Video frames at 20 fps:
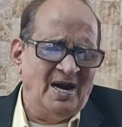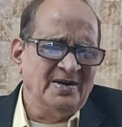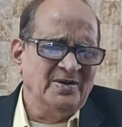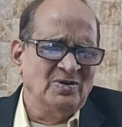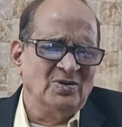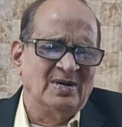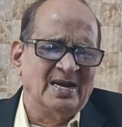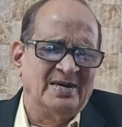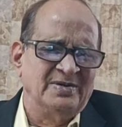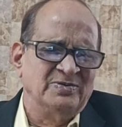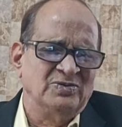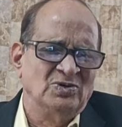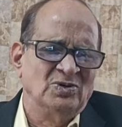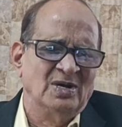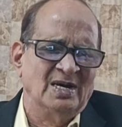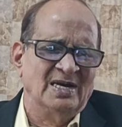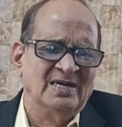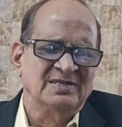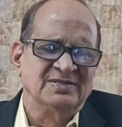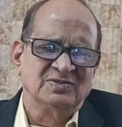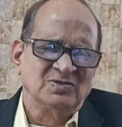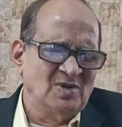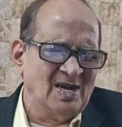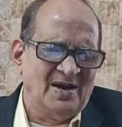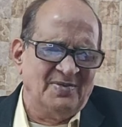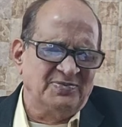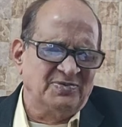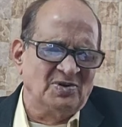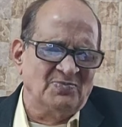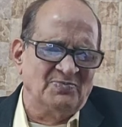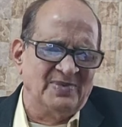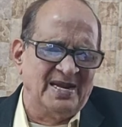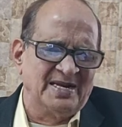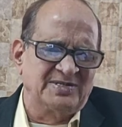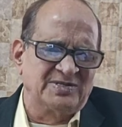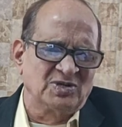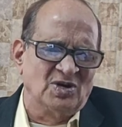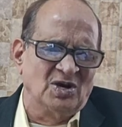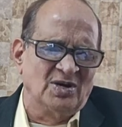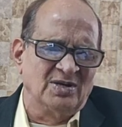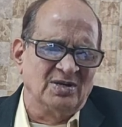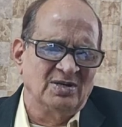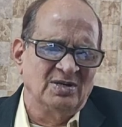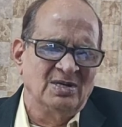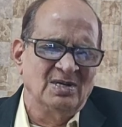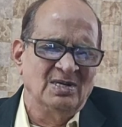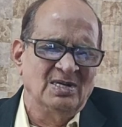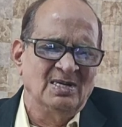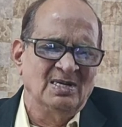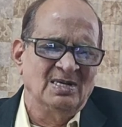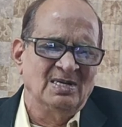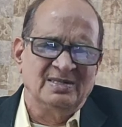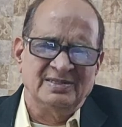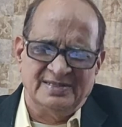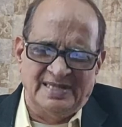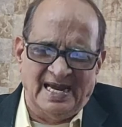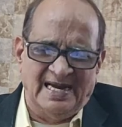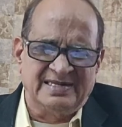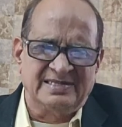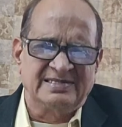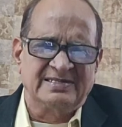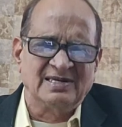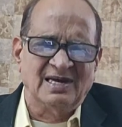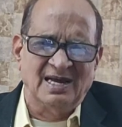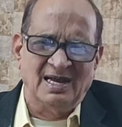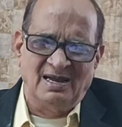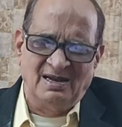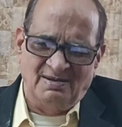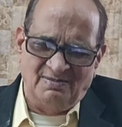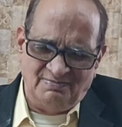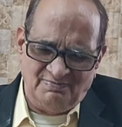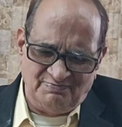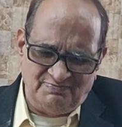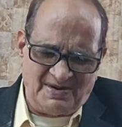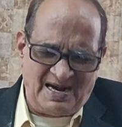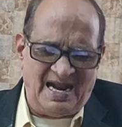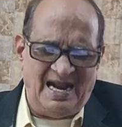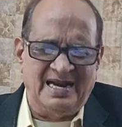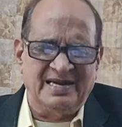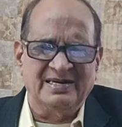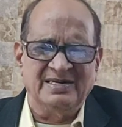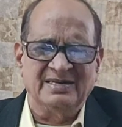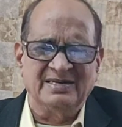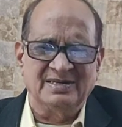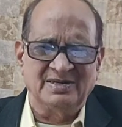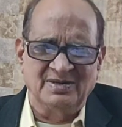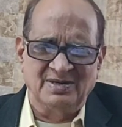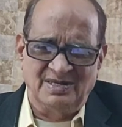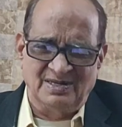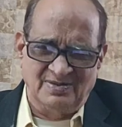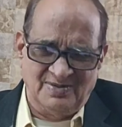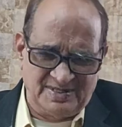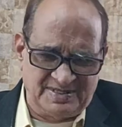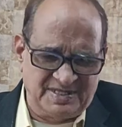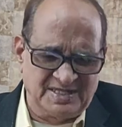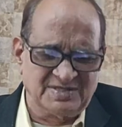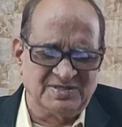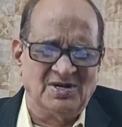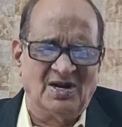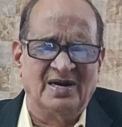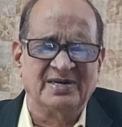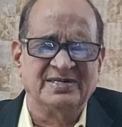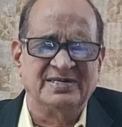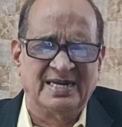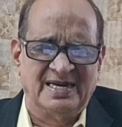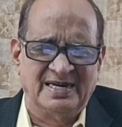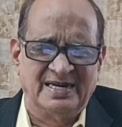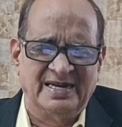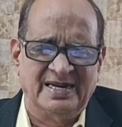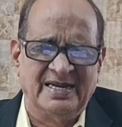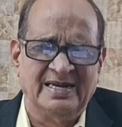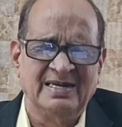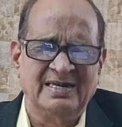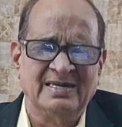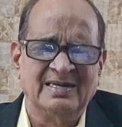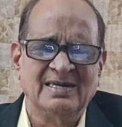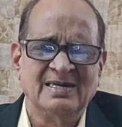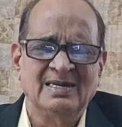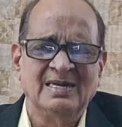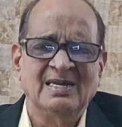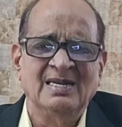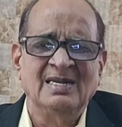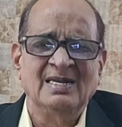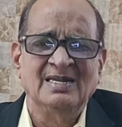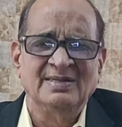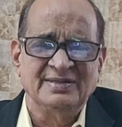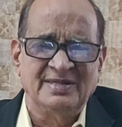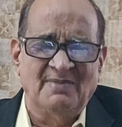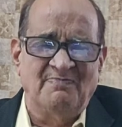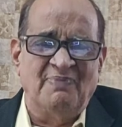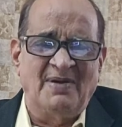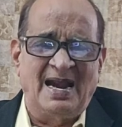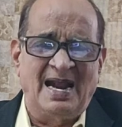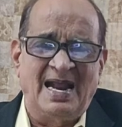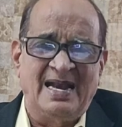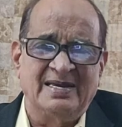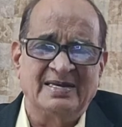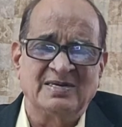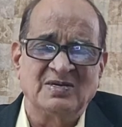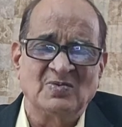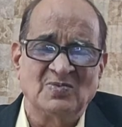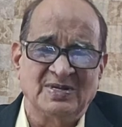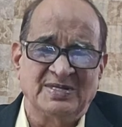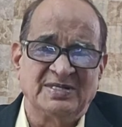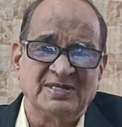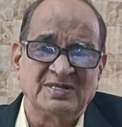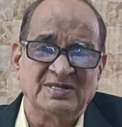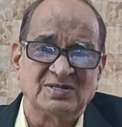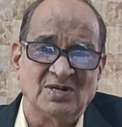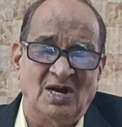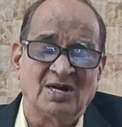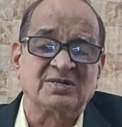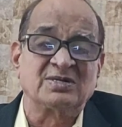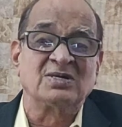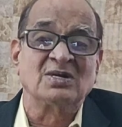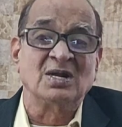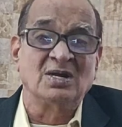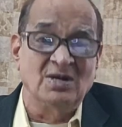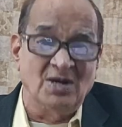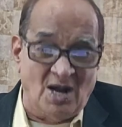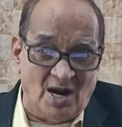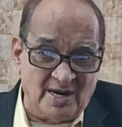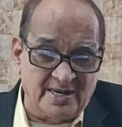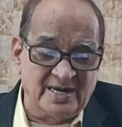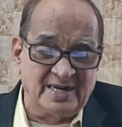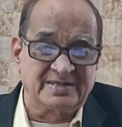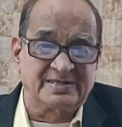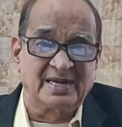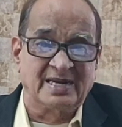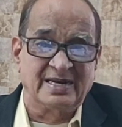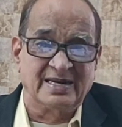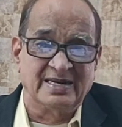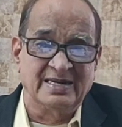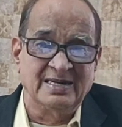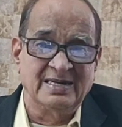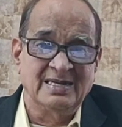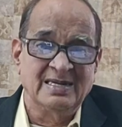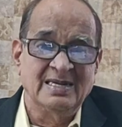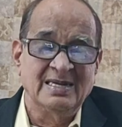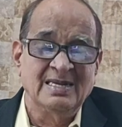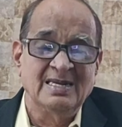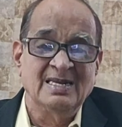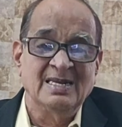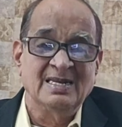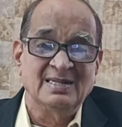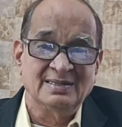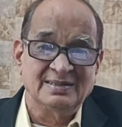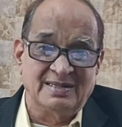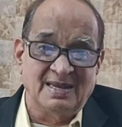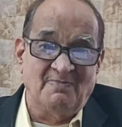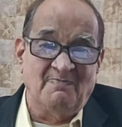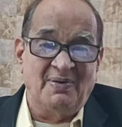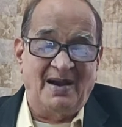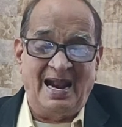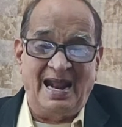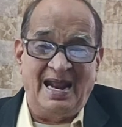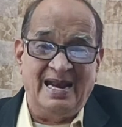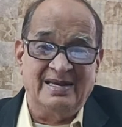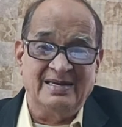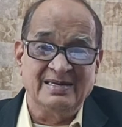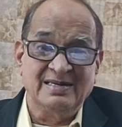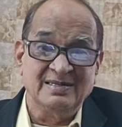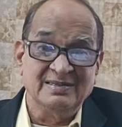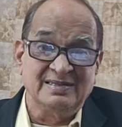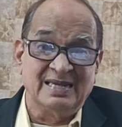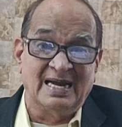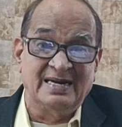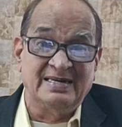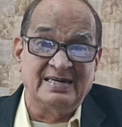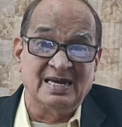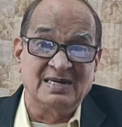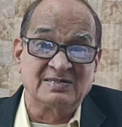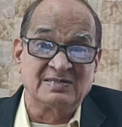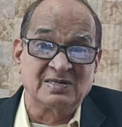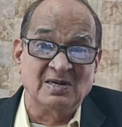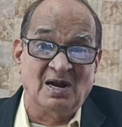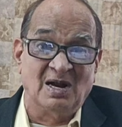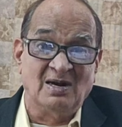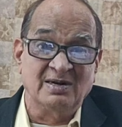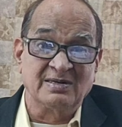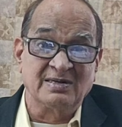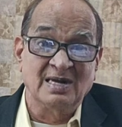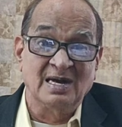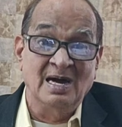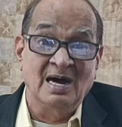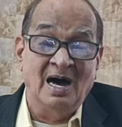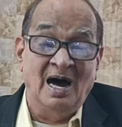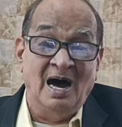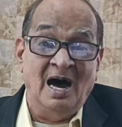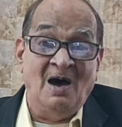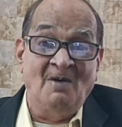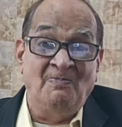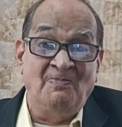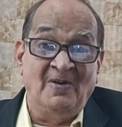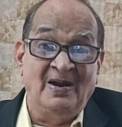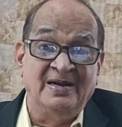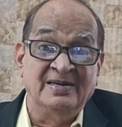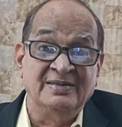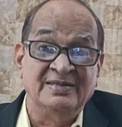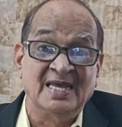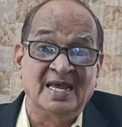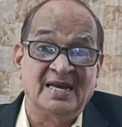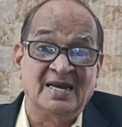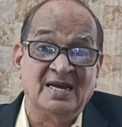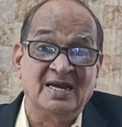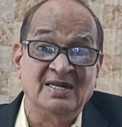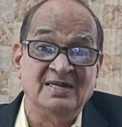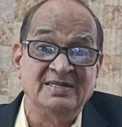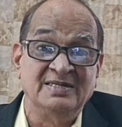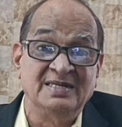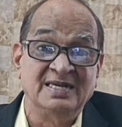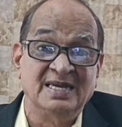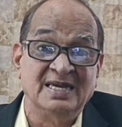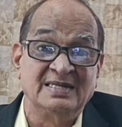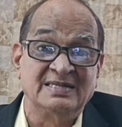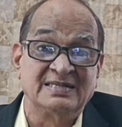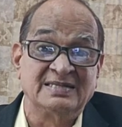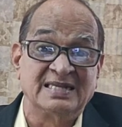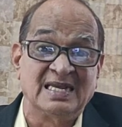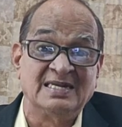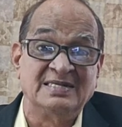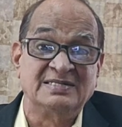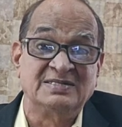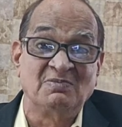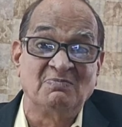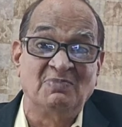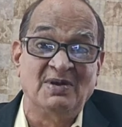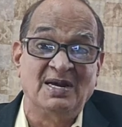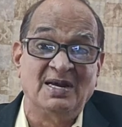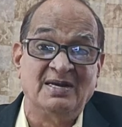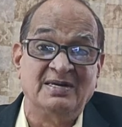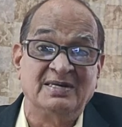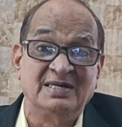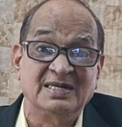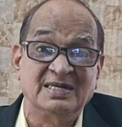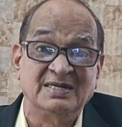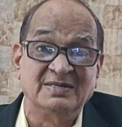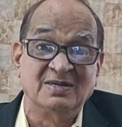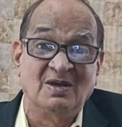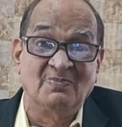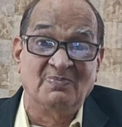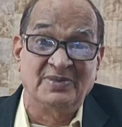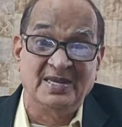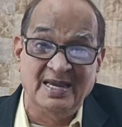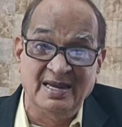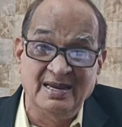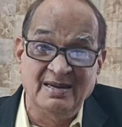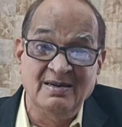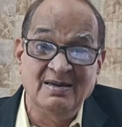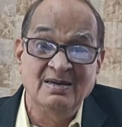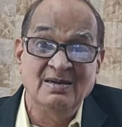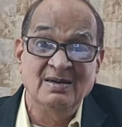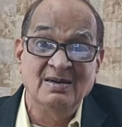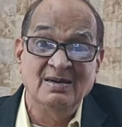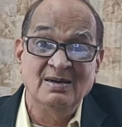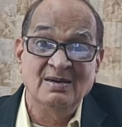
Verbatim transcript: what you can do is you have to make sure that uh, brand which is not generic, the brand which is not laudatory, the brand that does not offend the religious sensibilities of the